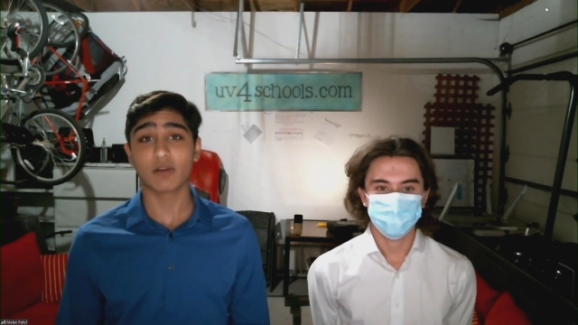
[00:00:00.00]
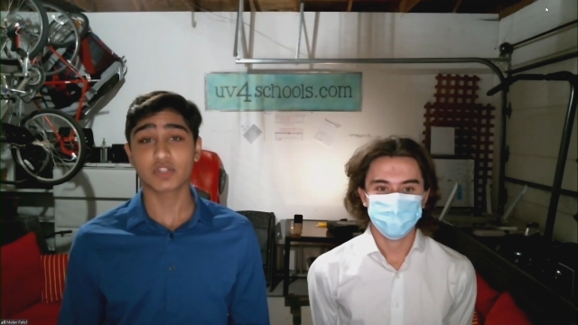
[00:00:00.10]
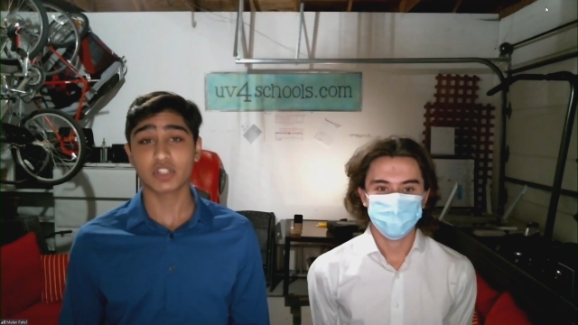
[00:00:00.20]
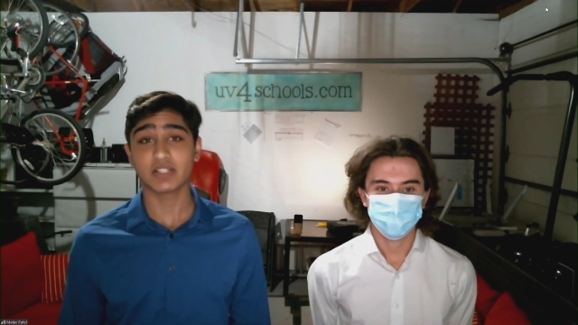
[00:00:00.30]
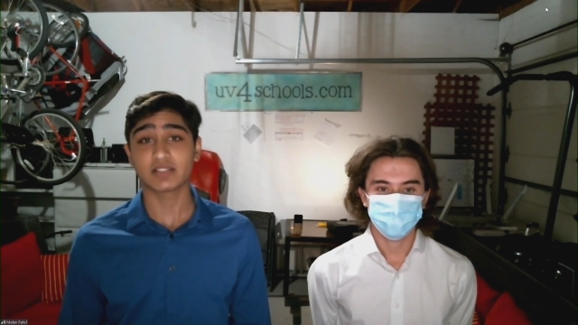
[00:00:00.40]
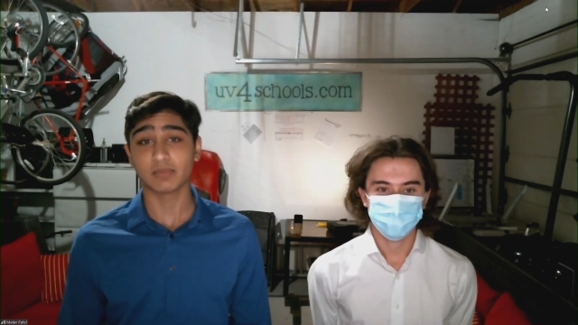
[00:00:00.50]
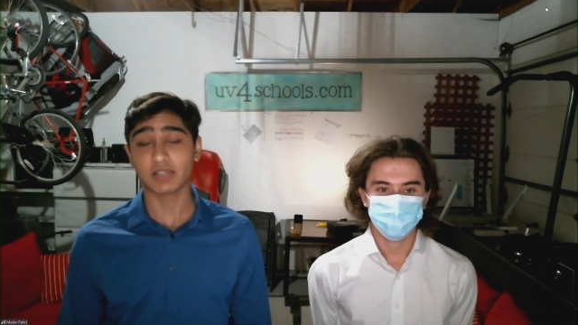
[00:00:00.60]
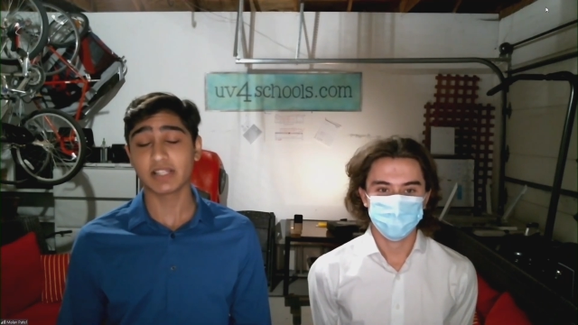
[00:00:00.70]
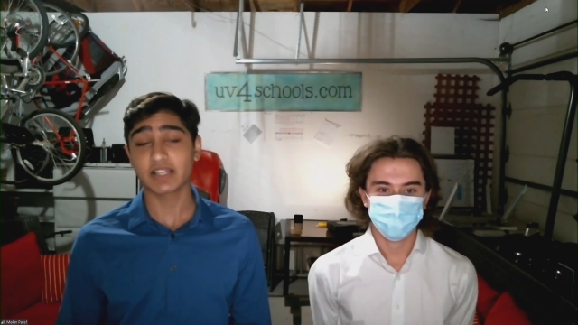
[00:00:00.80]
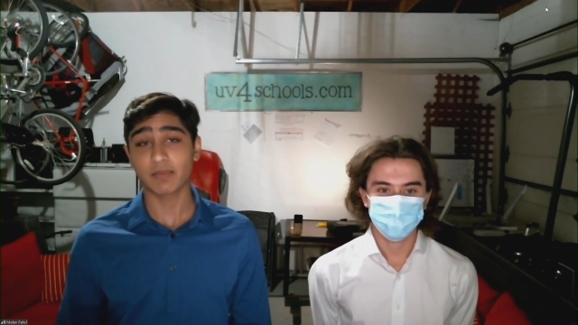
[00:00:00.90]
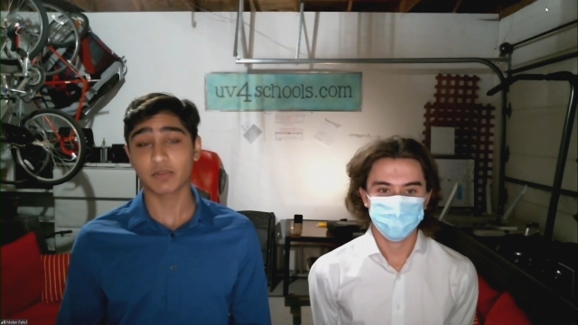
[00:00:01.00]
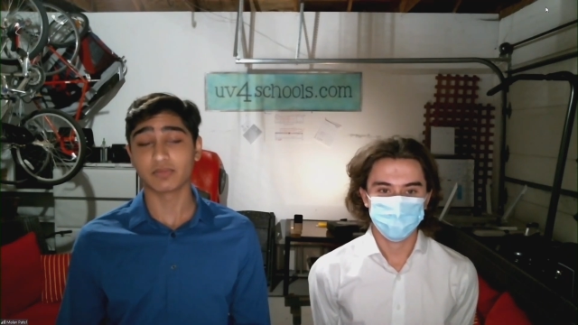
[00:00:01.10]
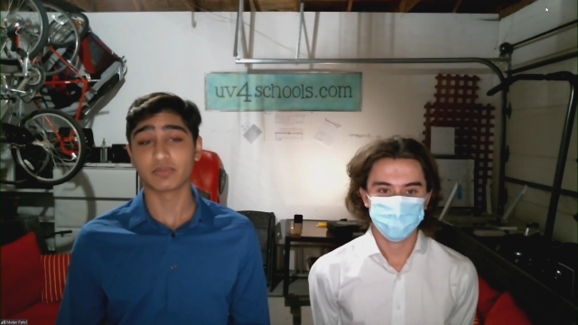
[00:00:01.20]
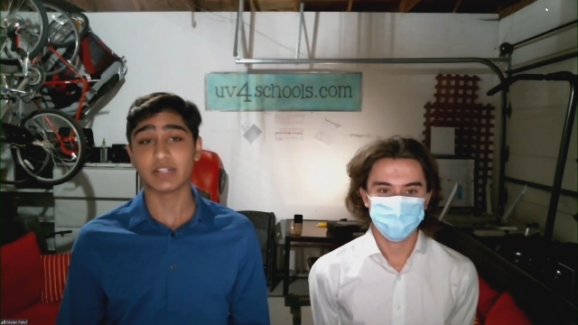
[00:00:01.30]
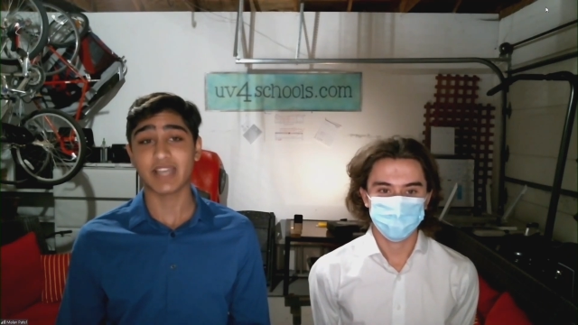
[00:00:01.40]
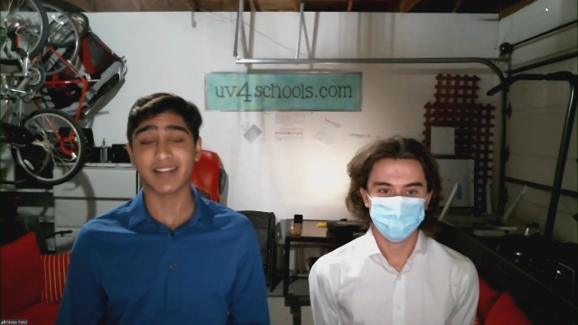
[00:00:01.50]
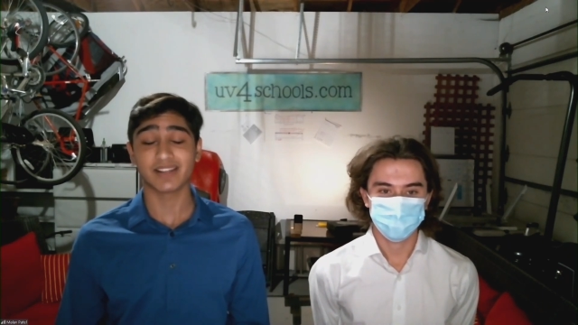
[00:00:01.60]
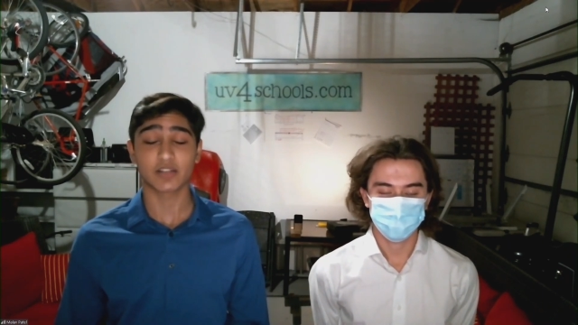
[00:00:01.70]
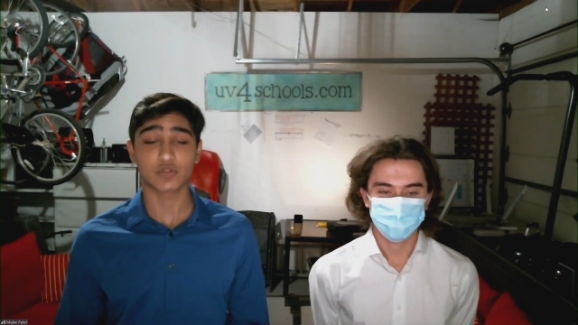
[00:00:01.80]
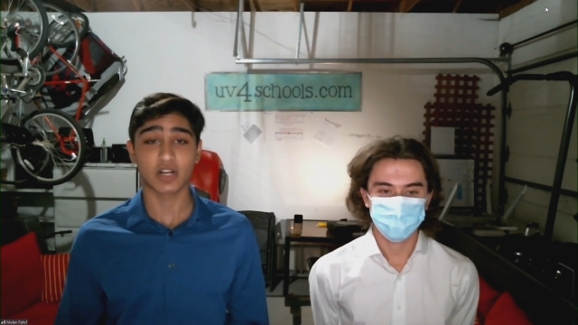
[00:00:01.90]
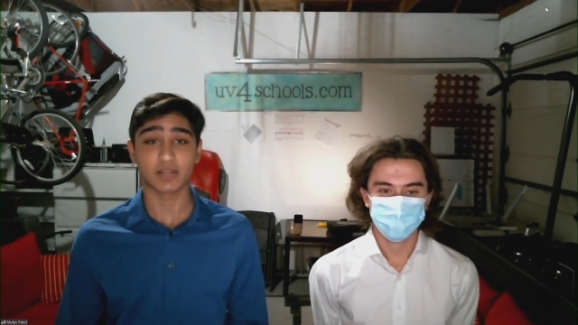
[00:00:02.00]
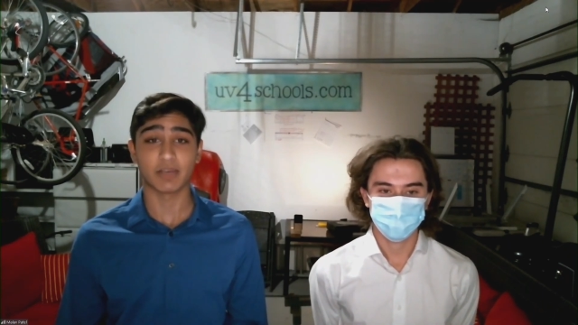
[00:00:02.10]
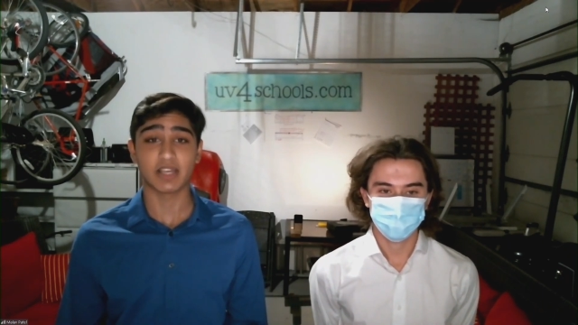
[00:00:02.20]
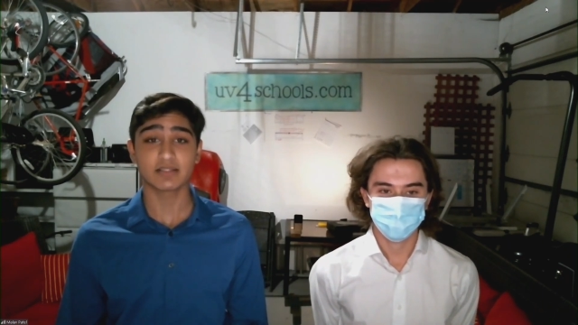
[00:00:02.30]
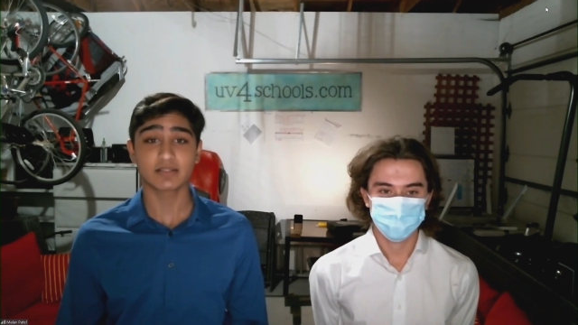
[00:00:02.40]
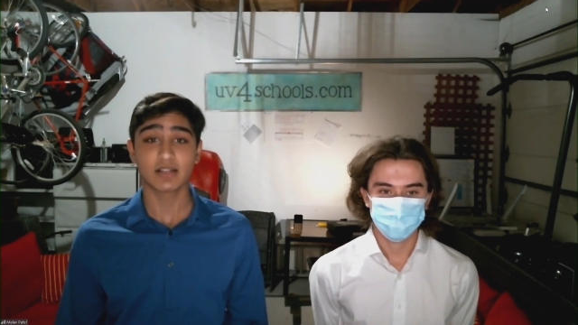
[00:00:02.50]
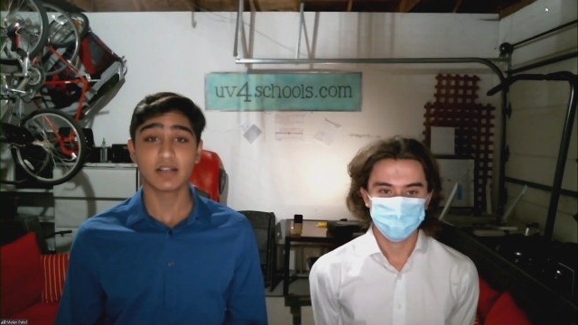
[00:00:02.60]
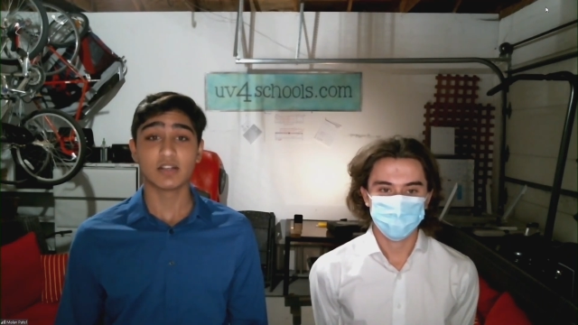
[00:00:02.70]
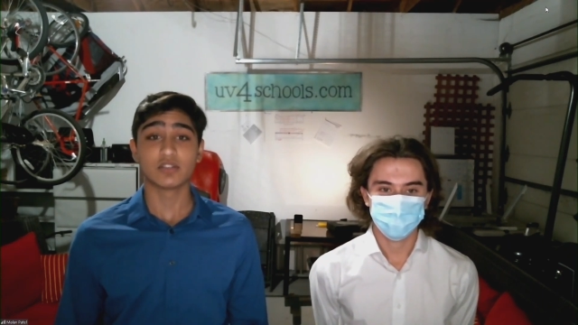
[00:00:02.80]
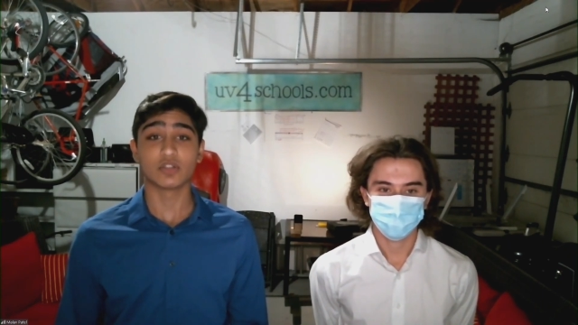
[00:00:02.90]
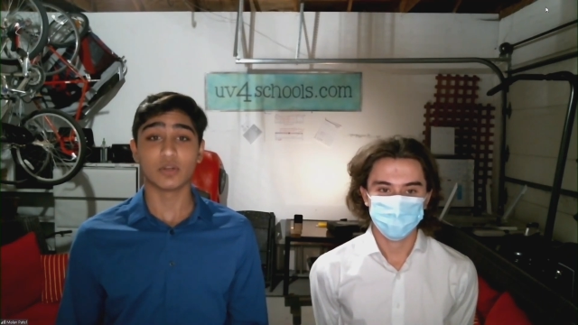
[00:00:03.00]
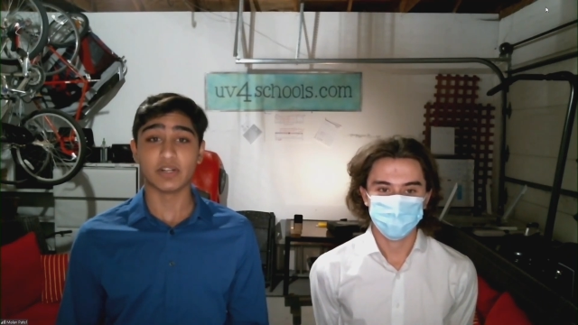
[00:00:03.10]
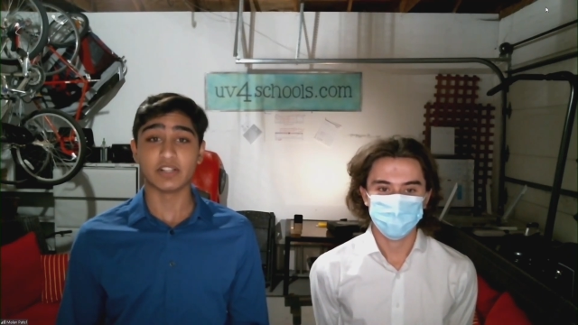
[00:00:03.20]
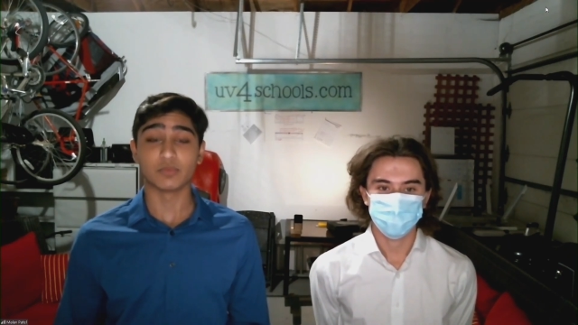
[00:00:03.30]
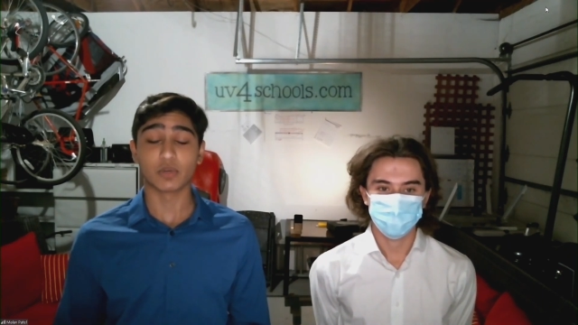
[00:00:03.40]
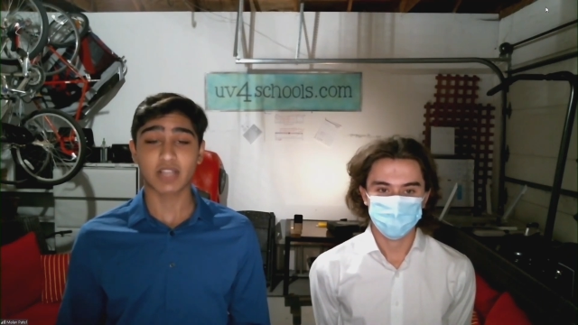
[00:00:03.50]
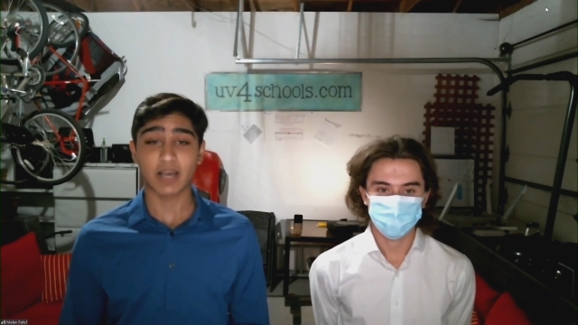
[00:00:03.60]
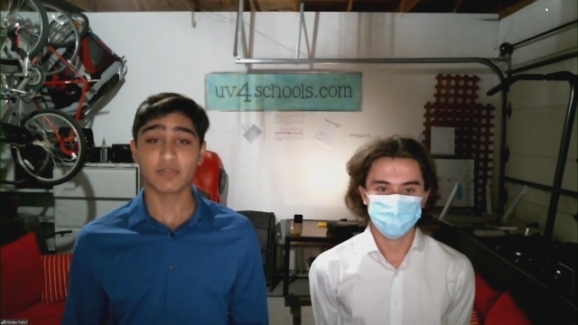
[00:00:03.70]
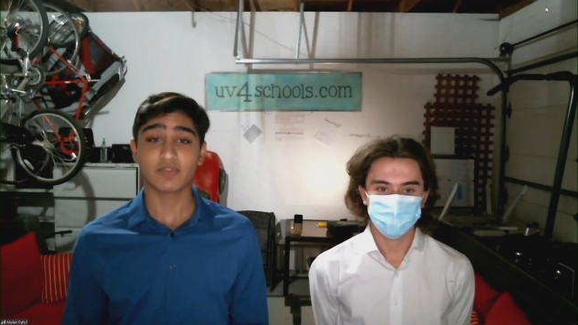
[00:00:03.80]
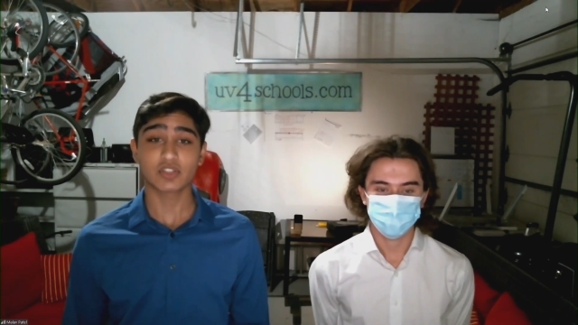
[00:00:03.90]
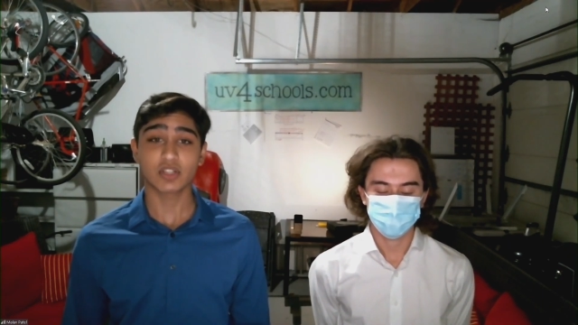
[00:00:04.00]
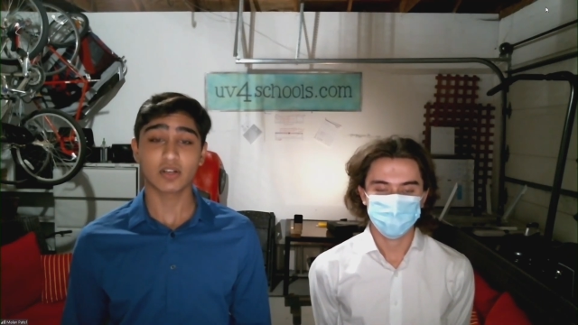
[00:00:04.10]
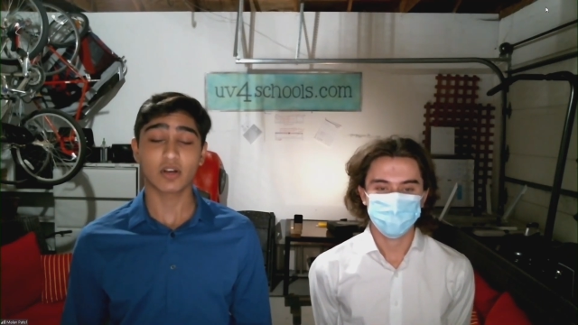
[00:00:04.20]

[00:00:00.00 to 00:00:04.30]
Speaker 1: Our machine is completely chemical free and electronic based, so it is more time efficient,